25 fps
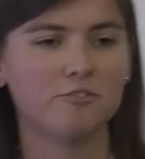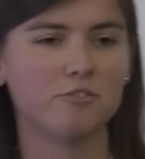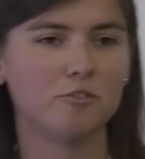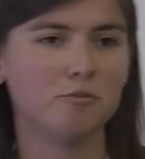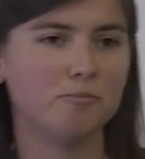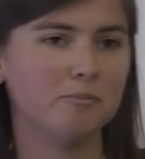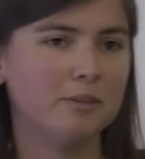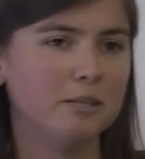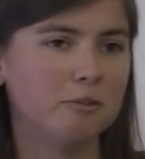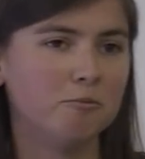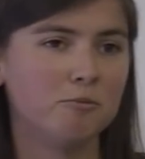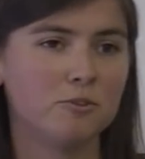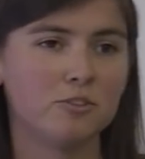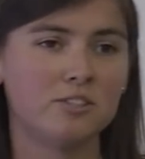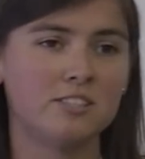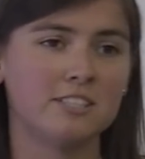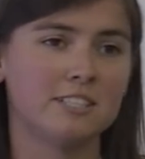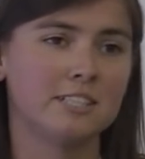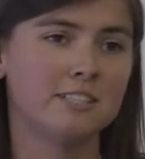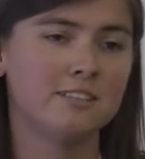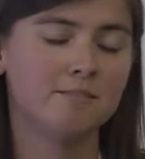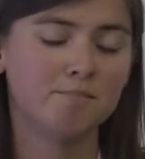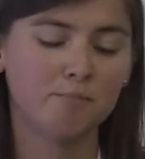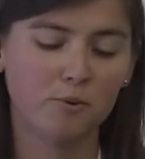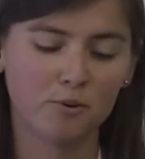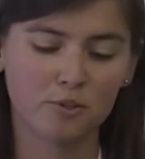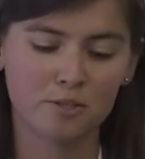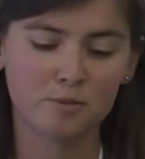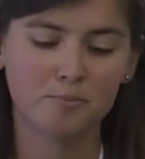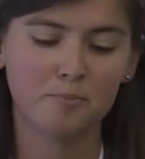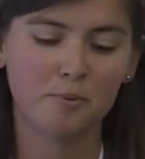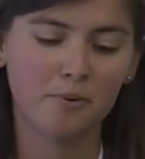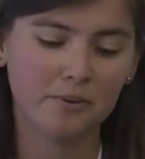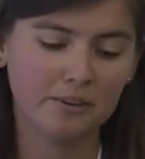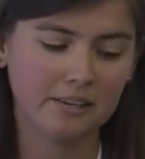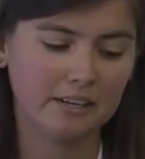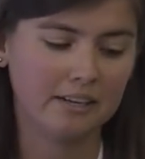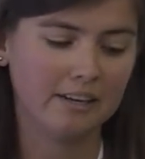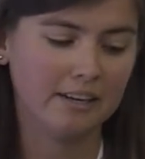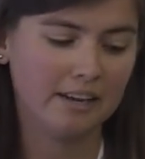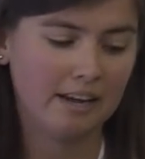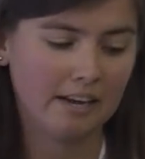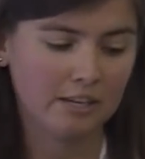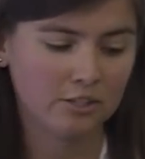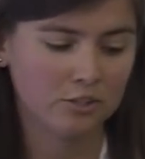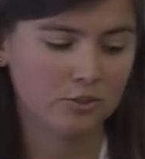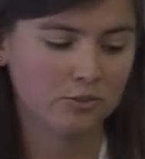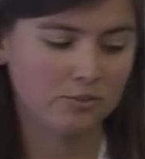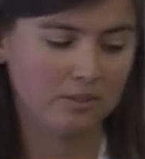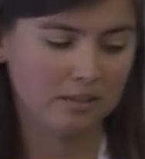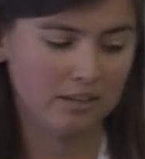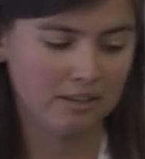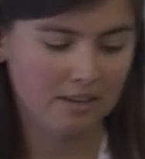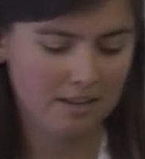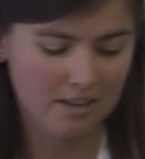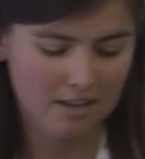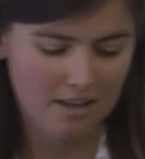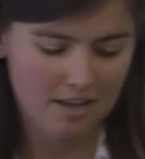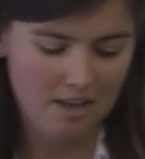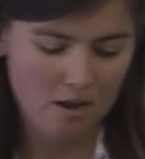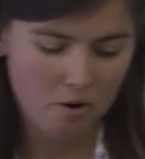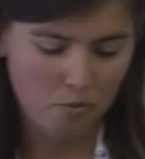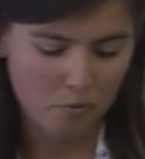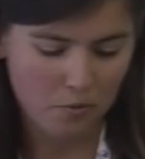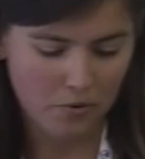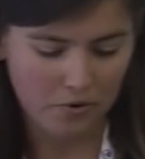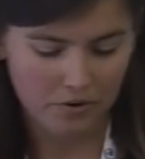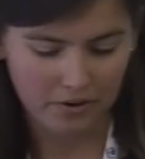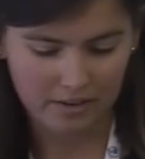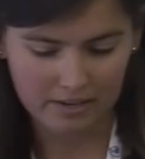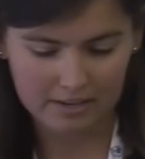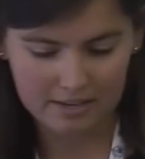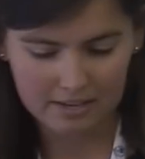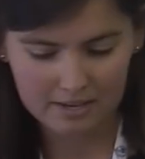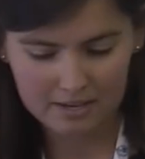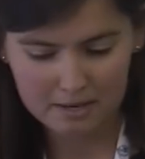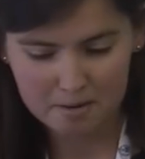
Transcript: For me, it was just postponing the actual work.